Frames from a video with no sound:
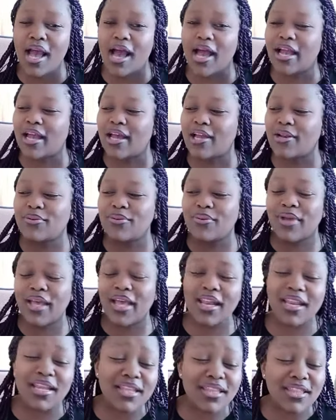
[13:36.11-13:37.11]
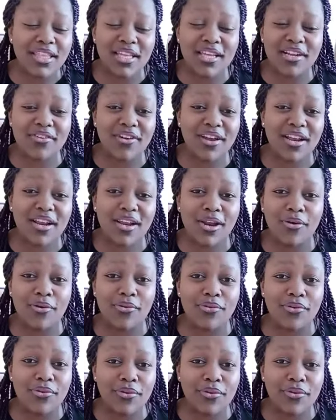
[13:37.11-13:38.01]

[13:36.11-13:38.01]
I can do anything right now.